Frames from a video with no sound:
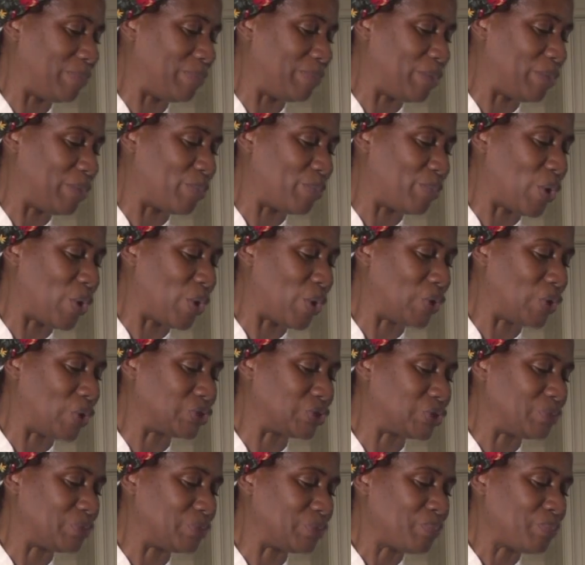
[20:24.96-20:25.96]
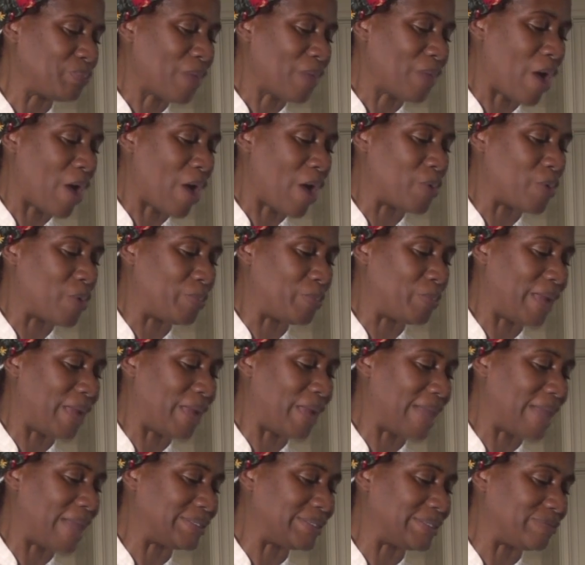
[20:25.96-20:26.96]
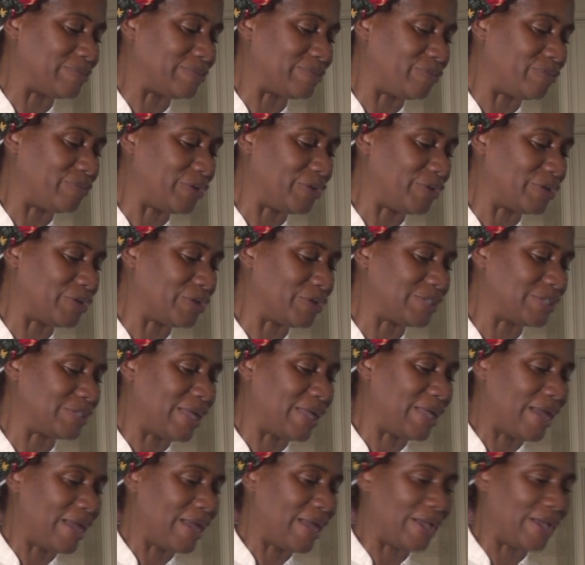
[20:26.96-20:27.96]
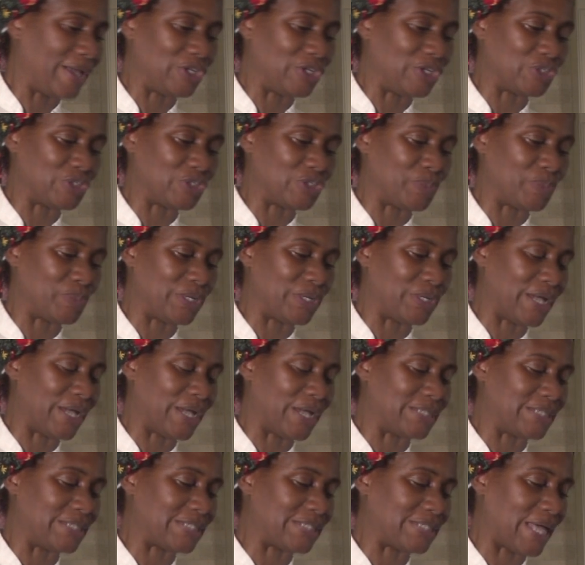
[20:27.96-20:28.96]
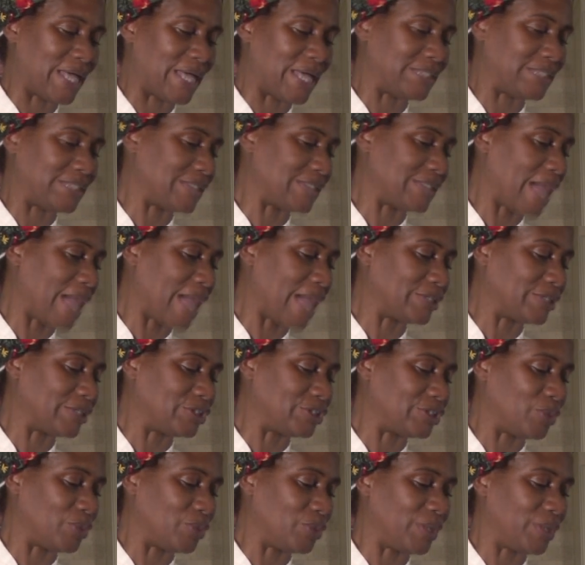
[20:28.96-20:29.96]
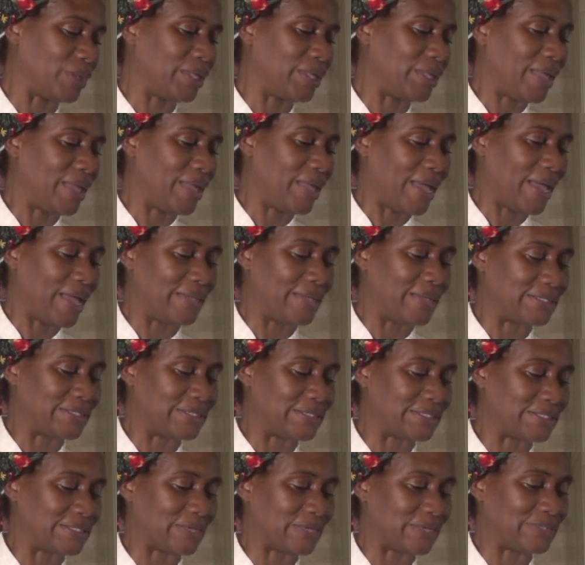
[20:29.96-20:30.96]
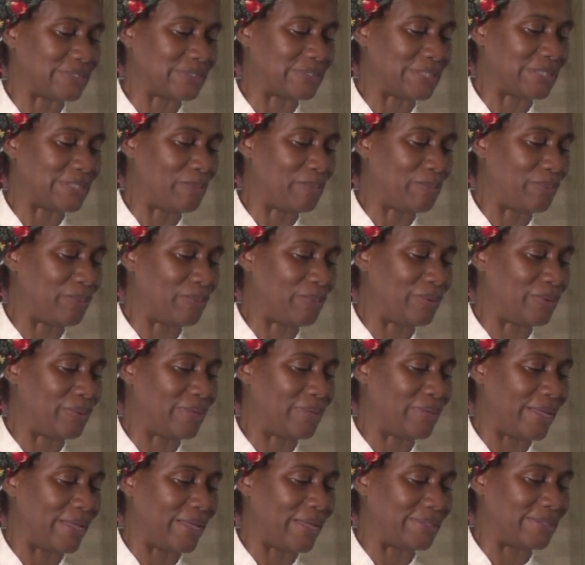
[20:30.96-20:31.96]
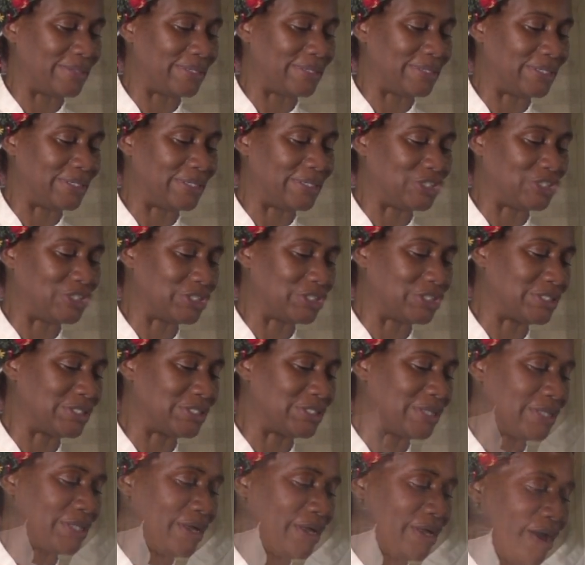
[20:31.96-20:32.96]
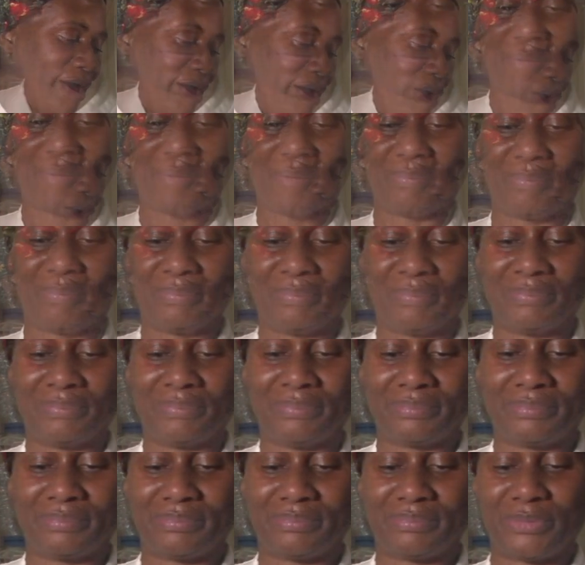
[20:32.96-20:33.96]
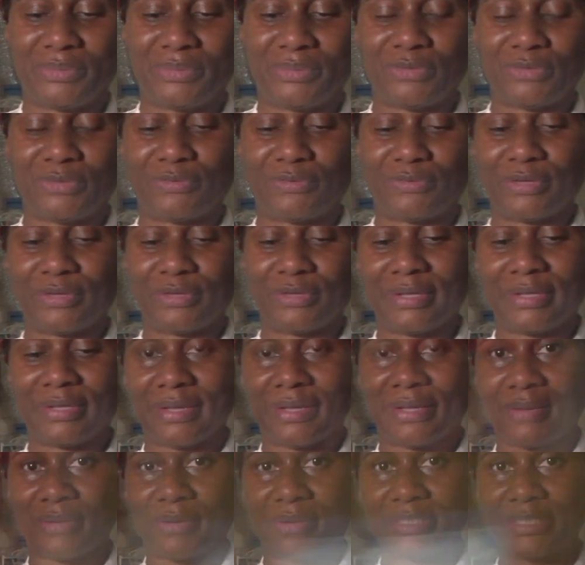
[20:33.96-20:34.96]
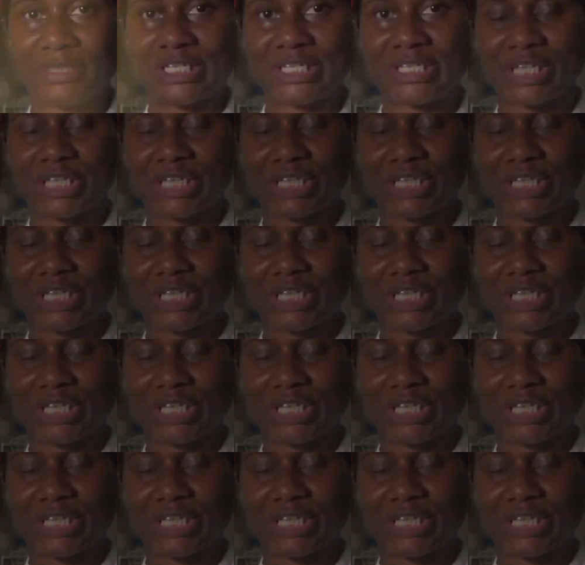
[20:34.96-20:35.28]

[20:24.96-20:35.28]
meatballs, our plantain fritters, and you just put a nice side salad to it. And this is how simple and delicious our vegan meal is.